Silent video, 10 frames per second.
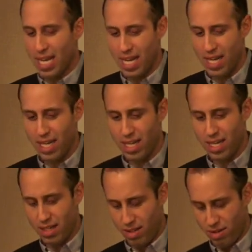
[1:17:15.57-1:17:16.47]
uh, uh,
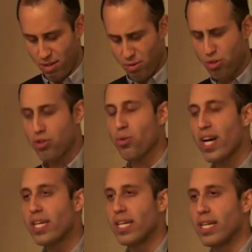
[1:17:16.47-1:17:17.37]
so
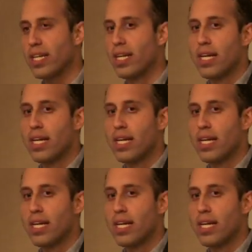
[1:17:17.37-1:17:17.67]
striking.